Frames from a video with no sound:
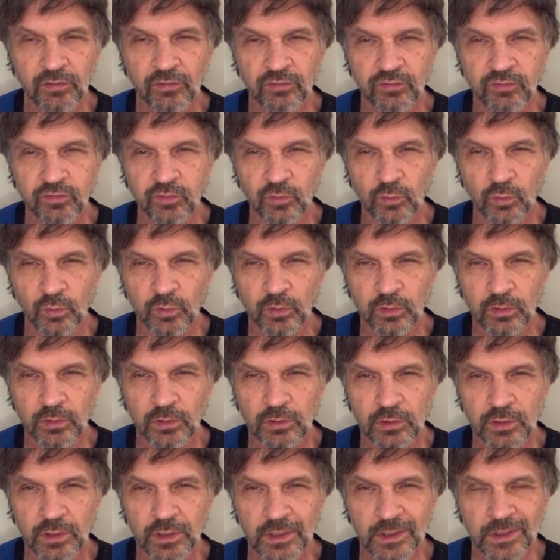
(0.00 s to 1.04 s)

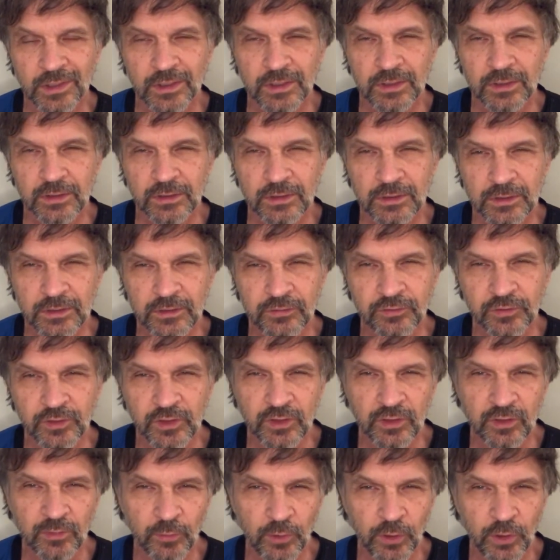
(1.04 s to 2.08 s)
for
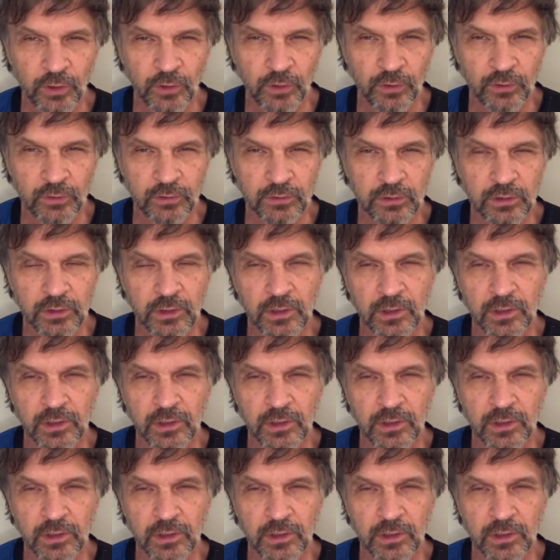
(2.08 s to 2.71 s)
lifting the ball,